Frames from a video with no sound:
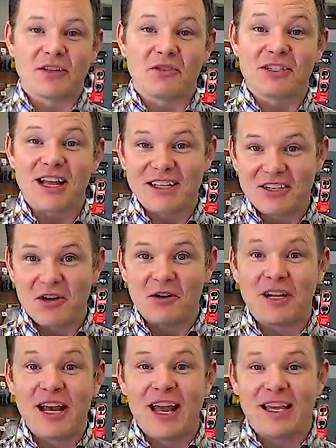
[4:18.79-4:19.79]
So stay
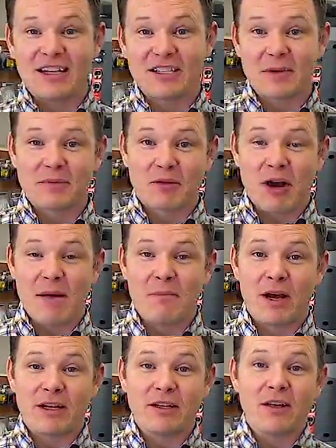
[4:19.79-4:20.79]
tuned, hit the subscribe
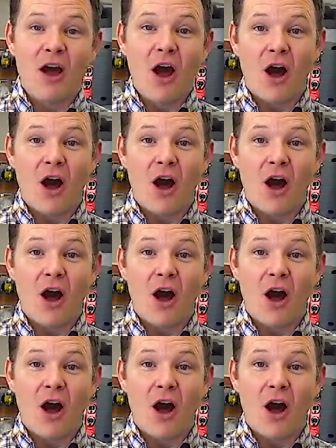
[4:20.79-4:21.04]
button.